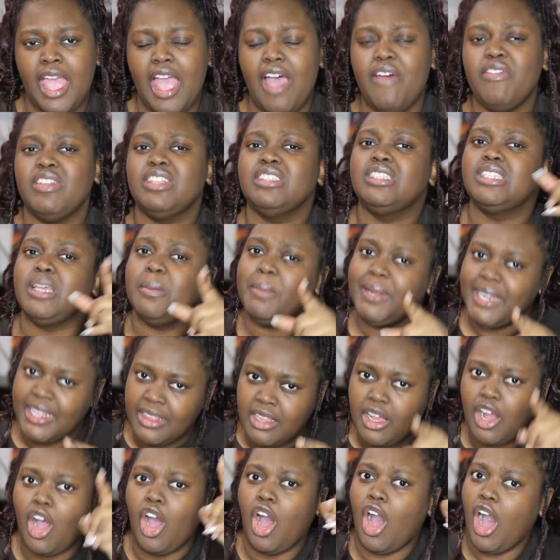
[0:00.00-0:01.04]
And then someone in
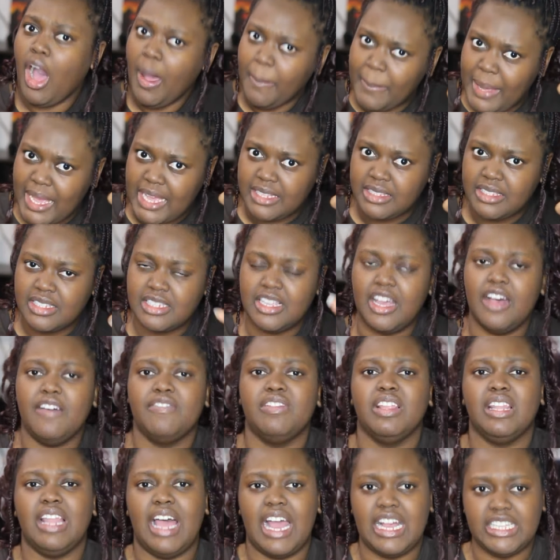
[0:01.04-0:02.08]
the comments of
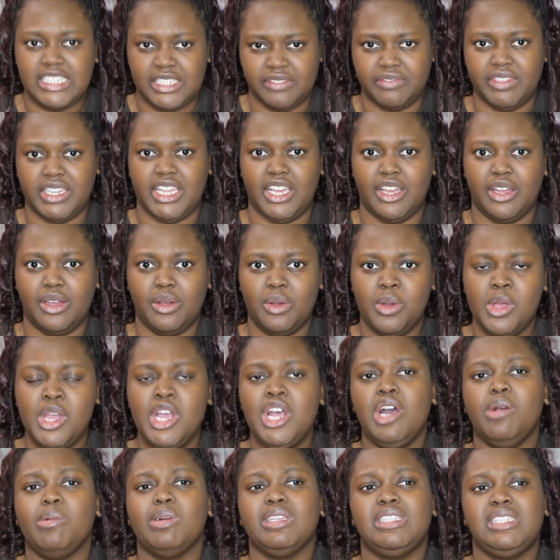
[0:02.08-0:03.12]
the last video
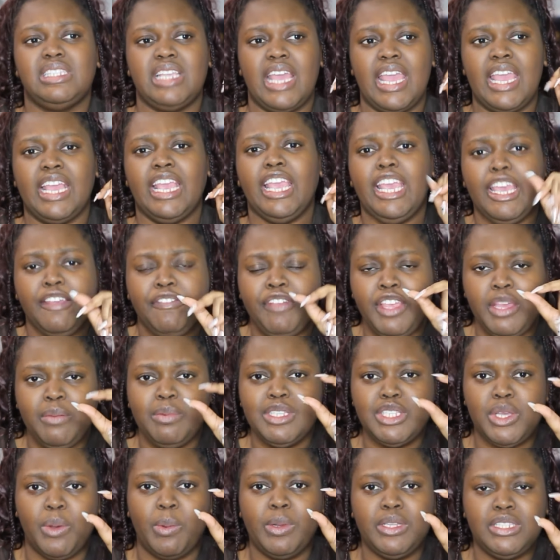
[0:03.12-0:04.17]
was saying if he
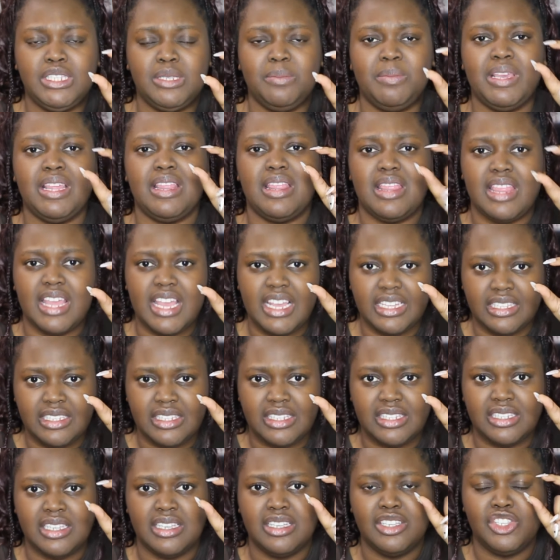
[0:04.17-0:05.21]
was going to be
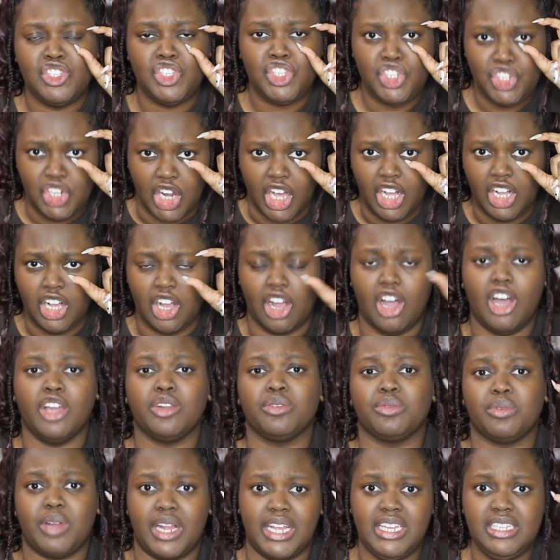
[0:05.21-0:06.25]
this stuck
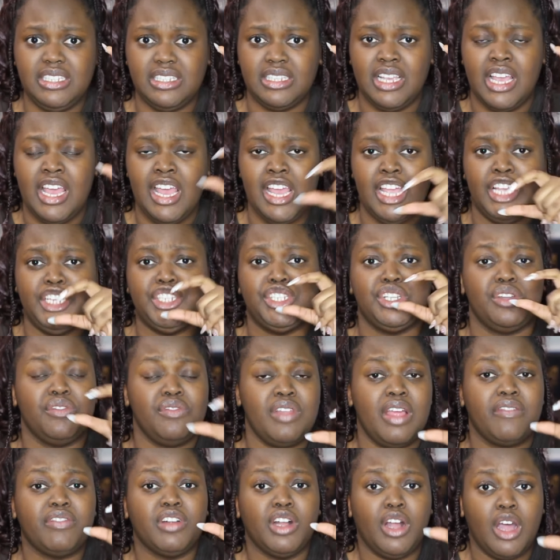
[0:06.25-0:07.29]
on race, he should have
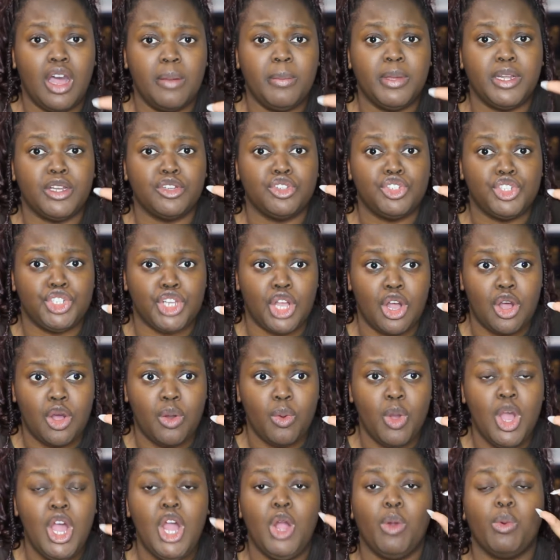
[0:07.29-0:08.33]
never come on a
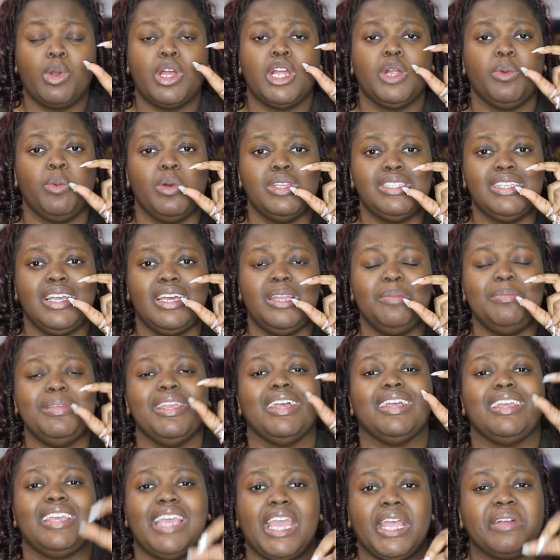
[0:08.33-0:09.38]
show where it wasn't going to be
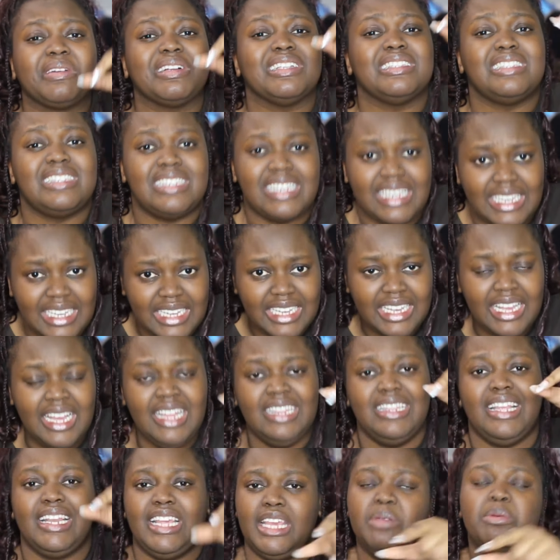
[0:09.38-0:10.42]
a guarantee
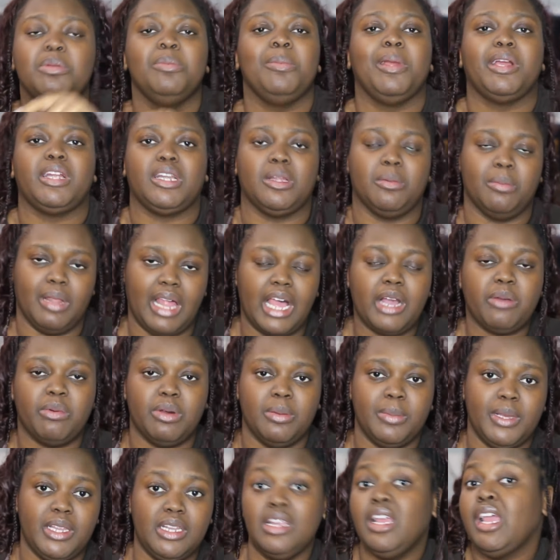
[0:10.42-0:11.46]
that he would marry a black
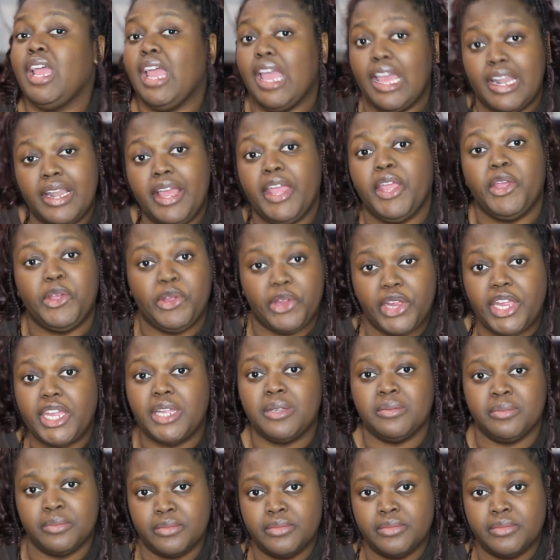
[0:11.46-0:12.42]
woman. And I agree.